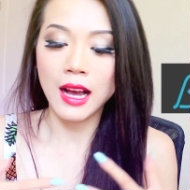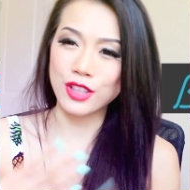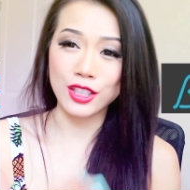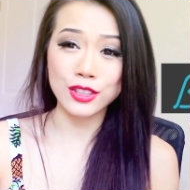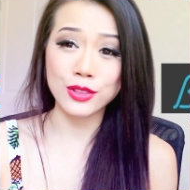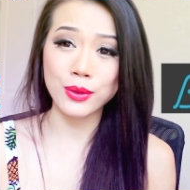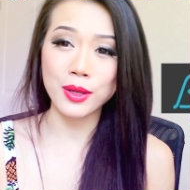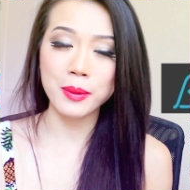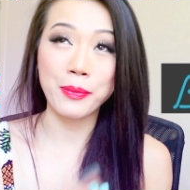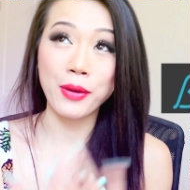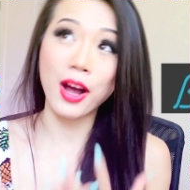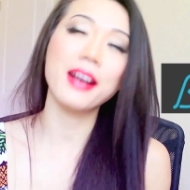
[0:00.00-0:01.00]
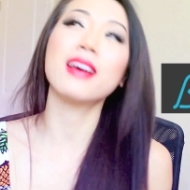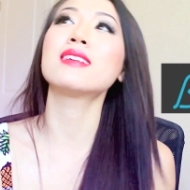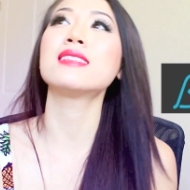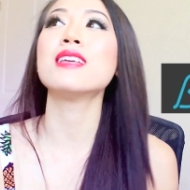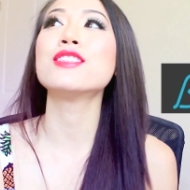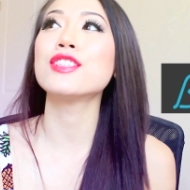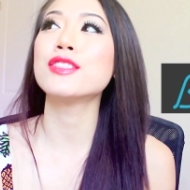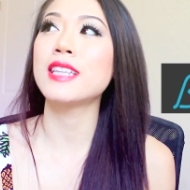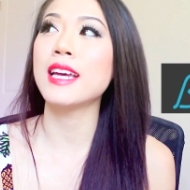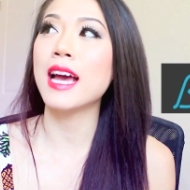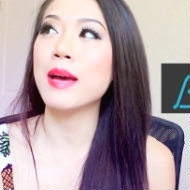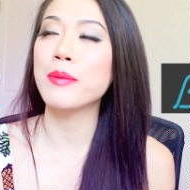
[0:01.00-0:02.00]
drugstore products and so
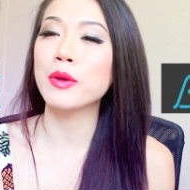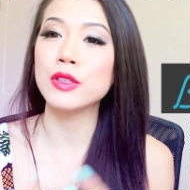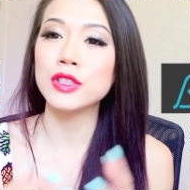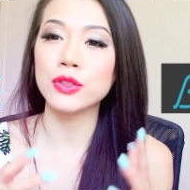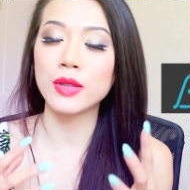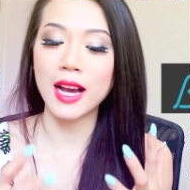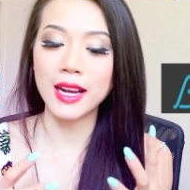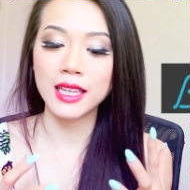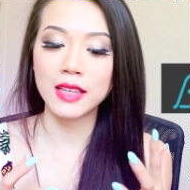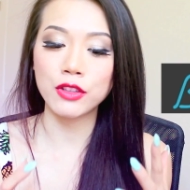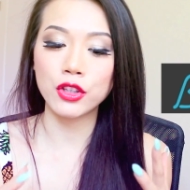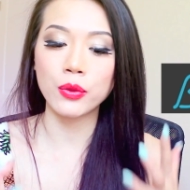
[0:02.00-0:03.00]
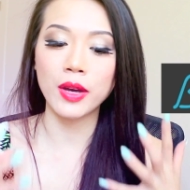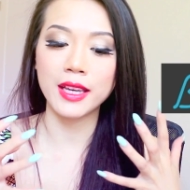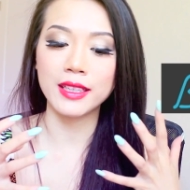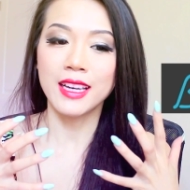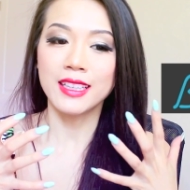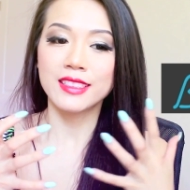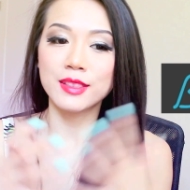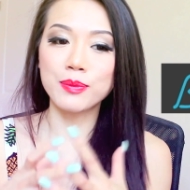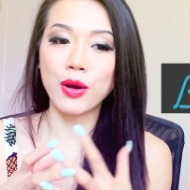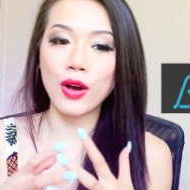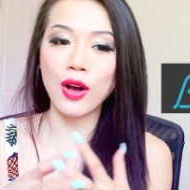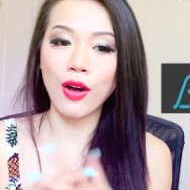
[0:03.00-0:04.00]
today I'm going to kind of give you a
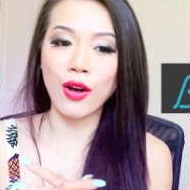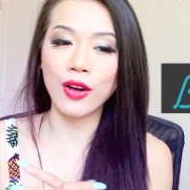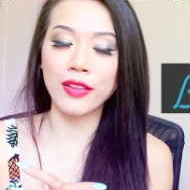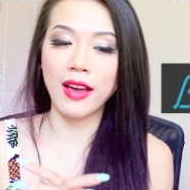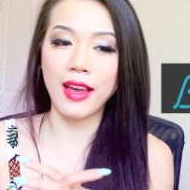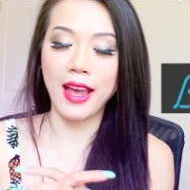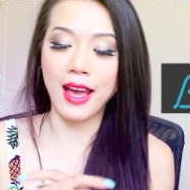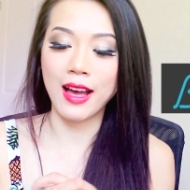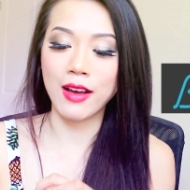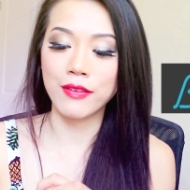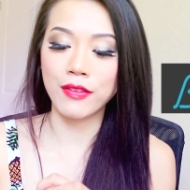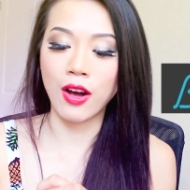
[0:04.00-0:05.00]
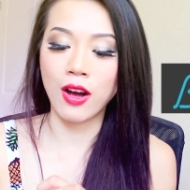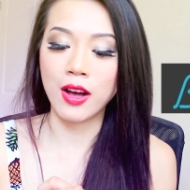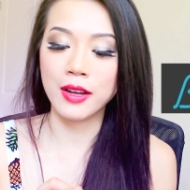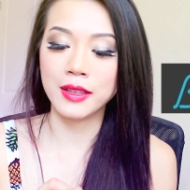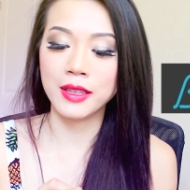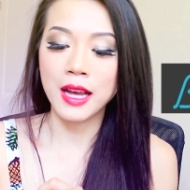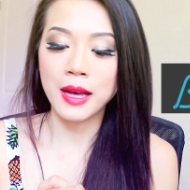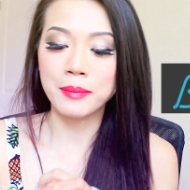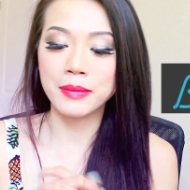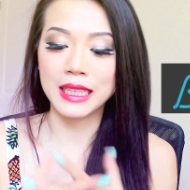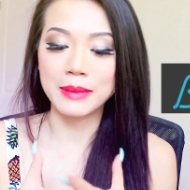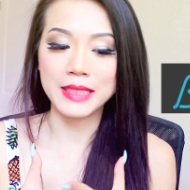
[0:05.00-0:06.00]
small haul that I have on
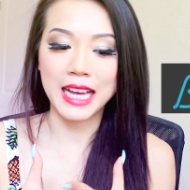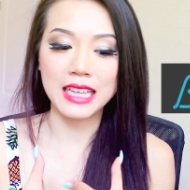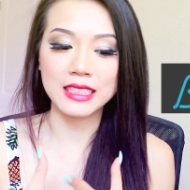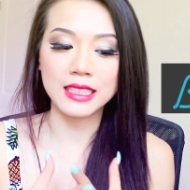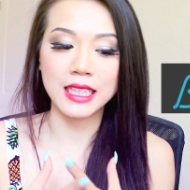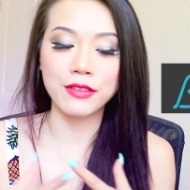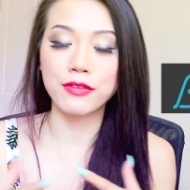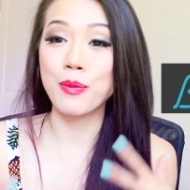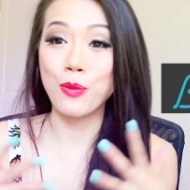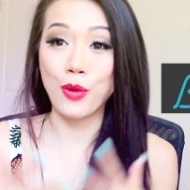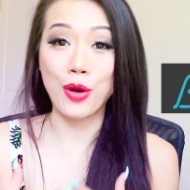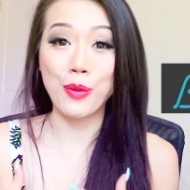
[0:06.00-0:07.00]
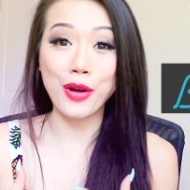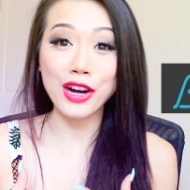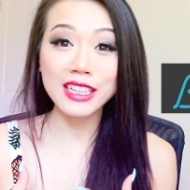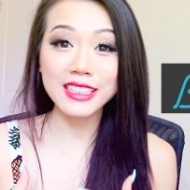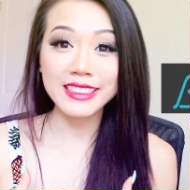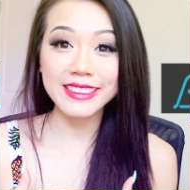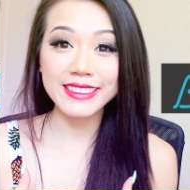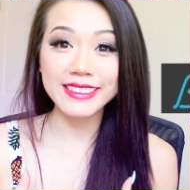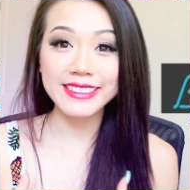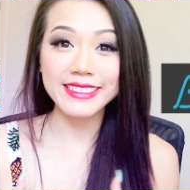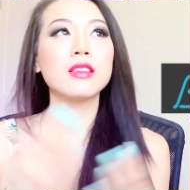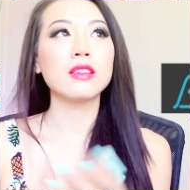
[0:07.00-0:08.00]
Blamtastic from Walmart.
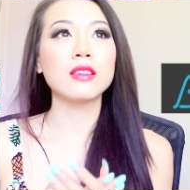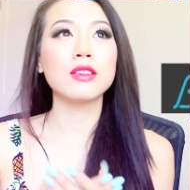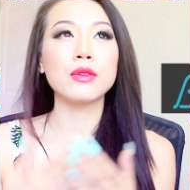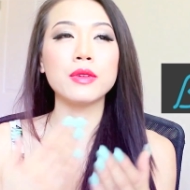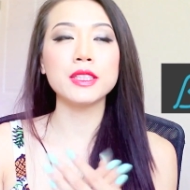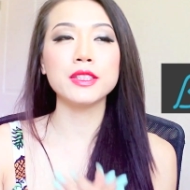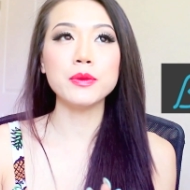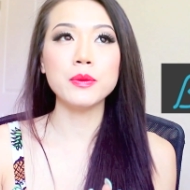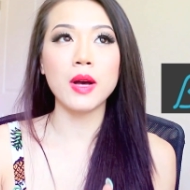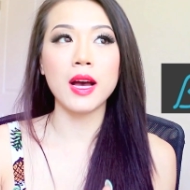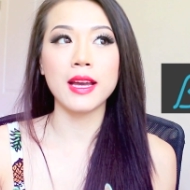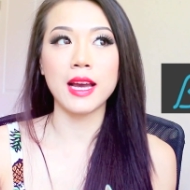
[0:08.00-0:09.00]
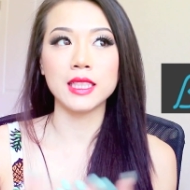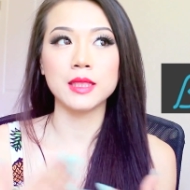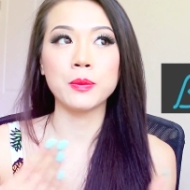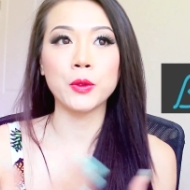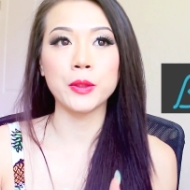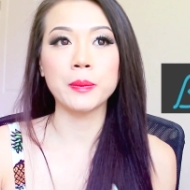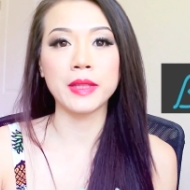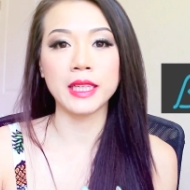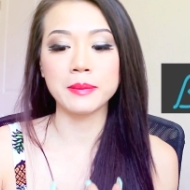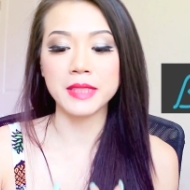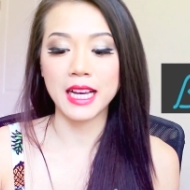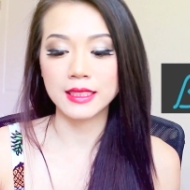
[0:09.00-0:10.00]
The reason why I support
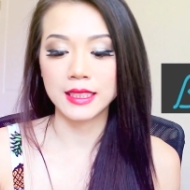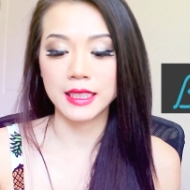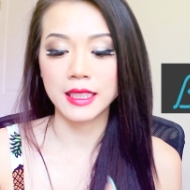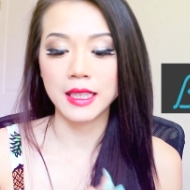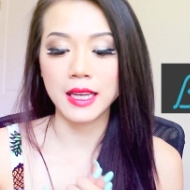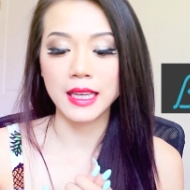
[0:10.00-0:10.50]
Blamtastic